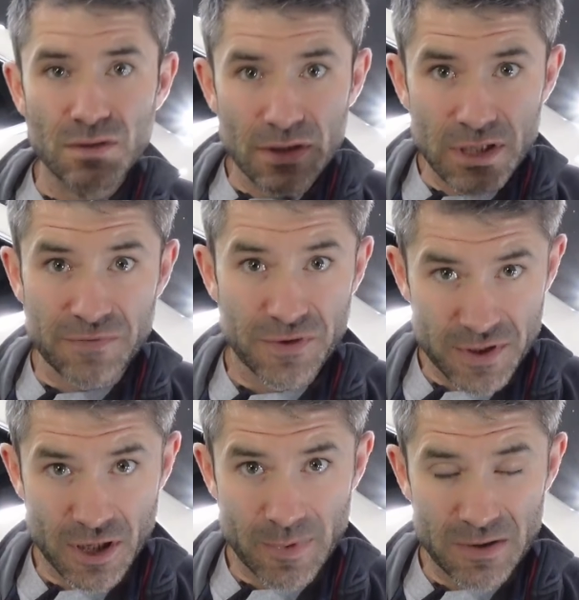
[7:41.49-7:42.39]
If you
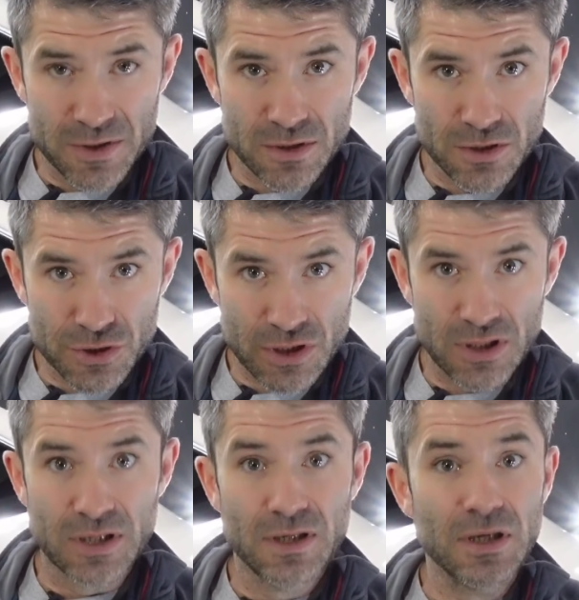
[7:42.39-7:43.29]
think about this
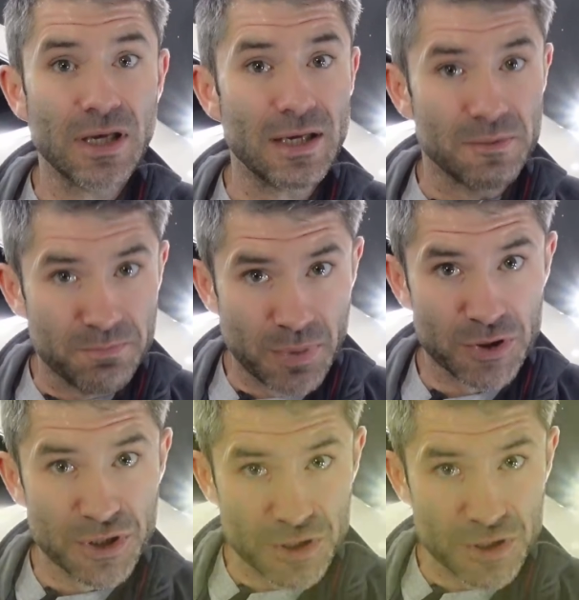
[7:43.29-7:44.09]
logically, a body